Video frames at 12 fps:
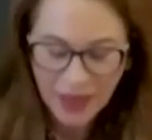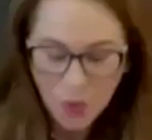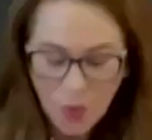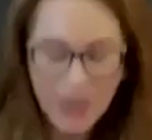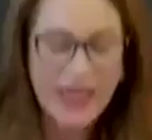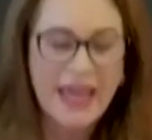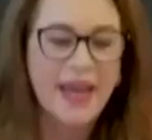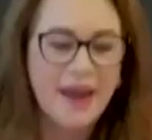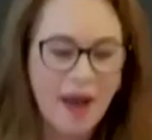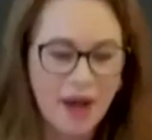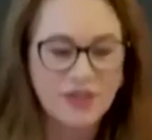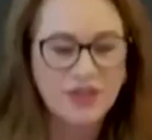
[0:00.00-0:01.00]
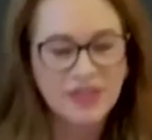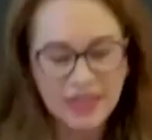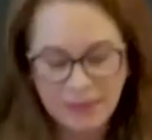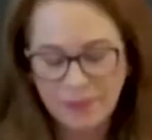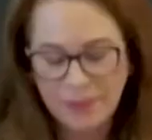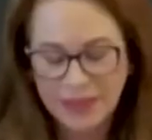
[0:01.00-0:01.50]
we cannot
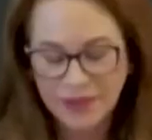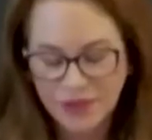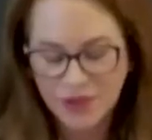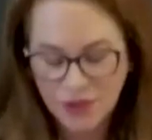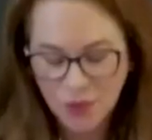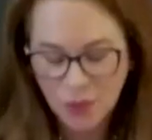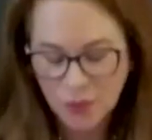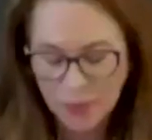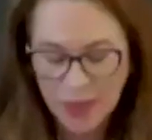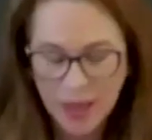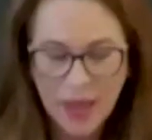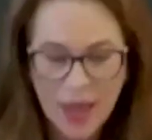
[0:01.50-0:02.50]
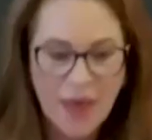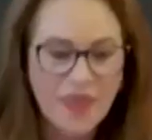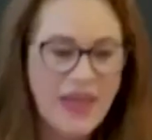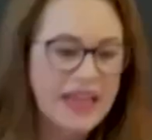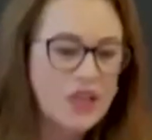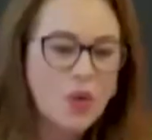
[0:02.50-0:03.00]
simply assume
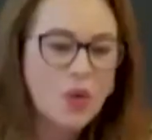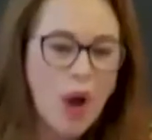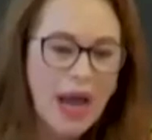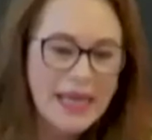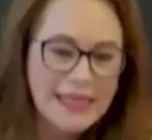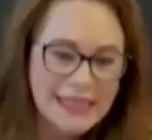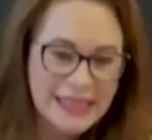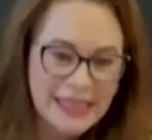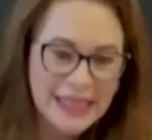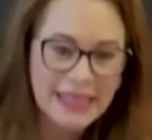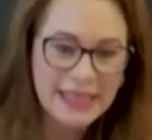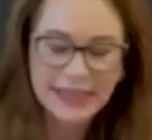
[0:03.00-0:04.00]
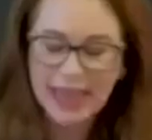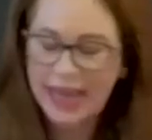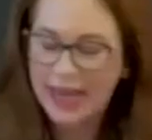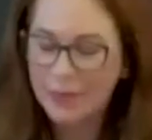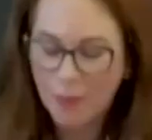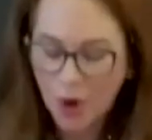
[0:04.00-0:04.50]
that crises
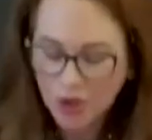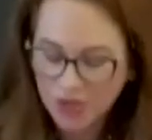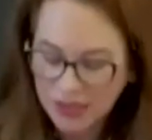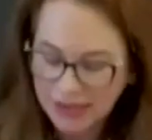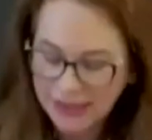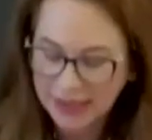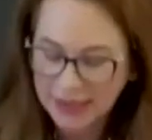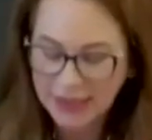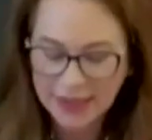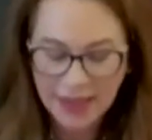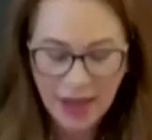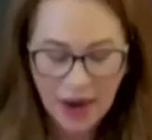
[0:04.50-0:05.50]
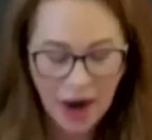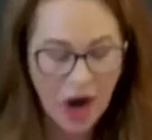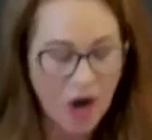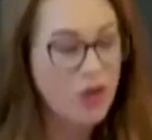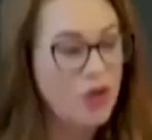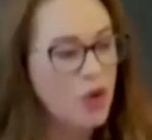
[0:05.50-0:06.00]
and emergencies
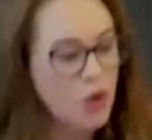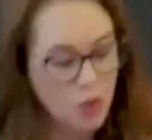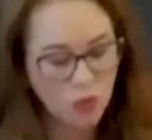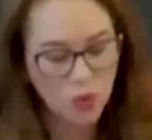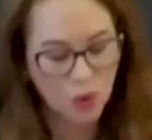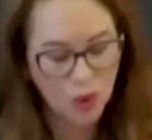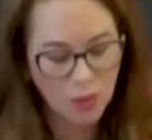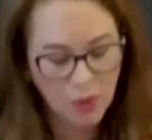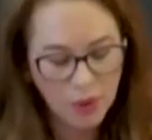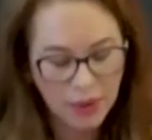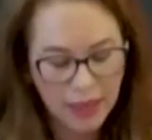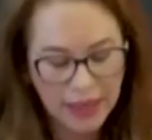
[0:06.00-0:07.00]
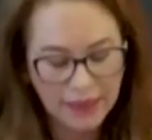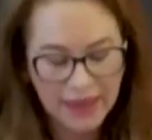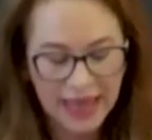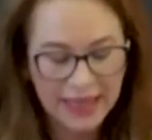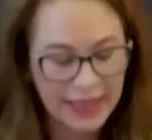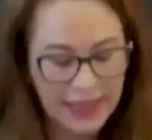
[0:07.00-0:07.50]
are the new normal, and
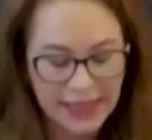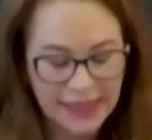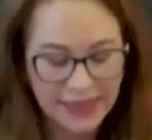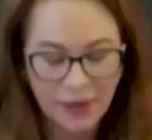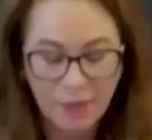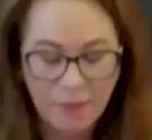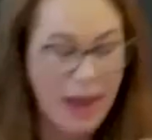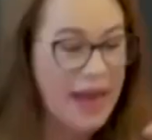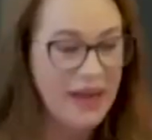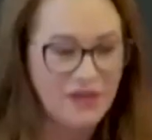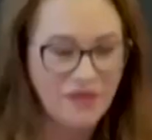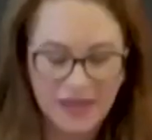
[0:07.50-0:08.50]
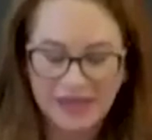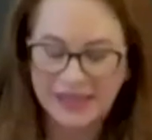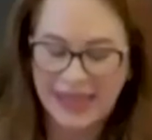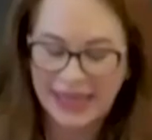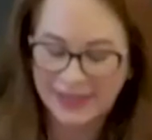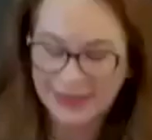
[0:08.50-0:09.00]
that is a manifest
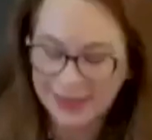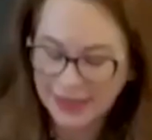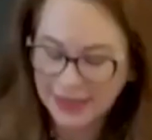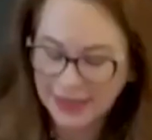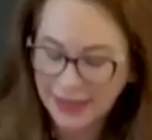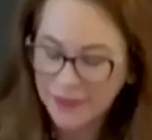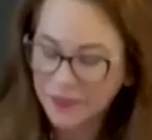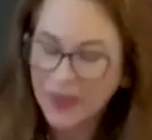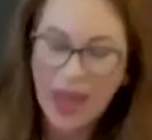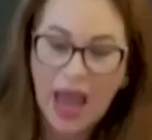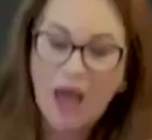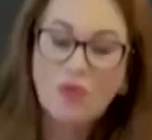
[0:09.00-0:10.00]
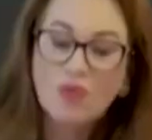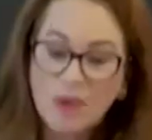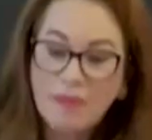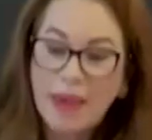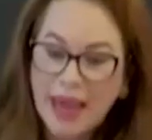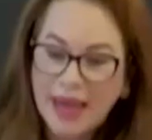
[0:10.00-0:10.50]
destiny, and
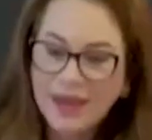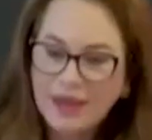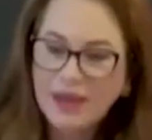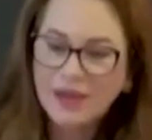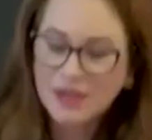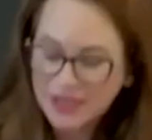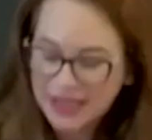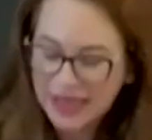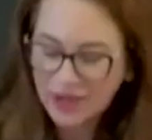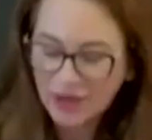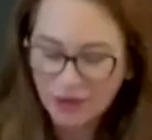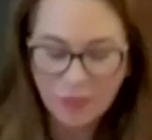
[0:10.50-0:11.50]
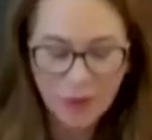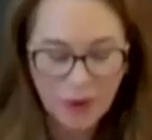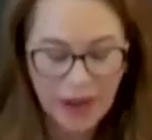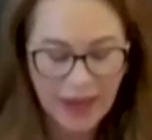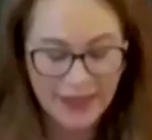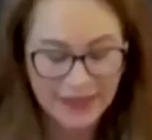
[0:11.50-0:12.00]
remain in a state of
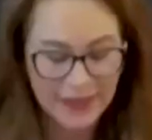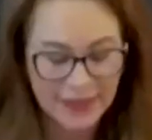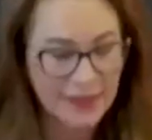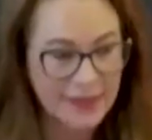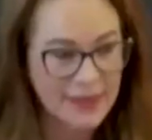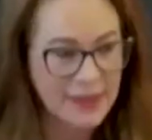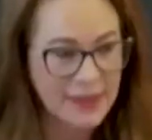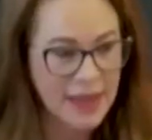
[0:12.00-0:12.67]
paralysis.